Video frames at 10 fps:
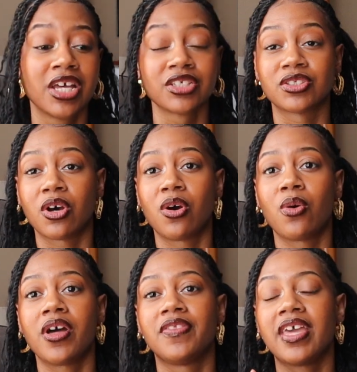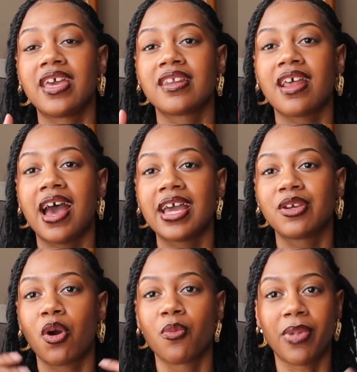So then I
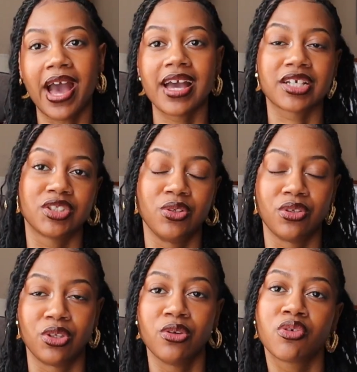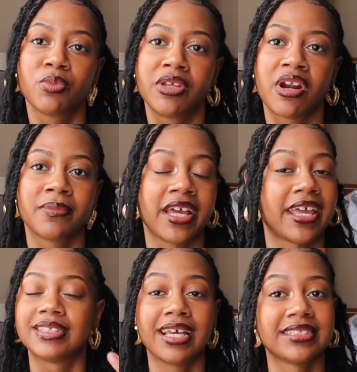go back to the youth group leader. I'm
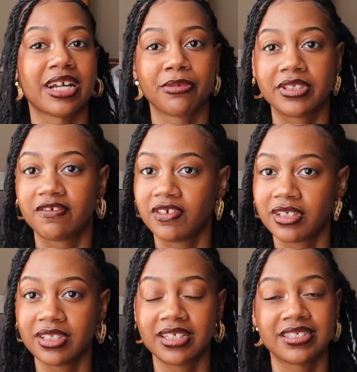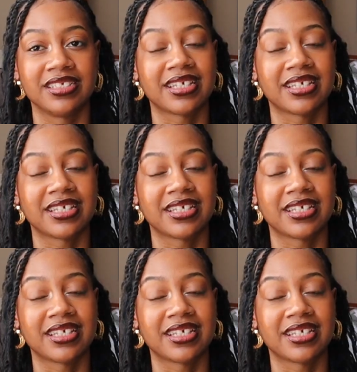like, Ted's not really feeling this.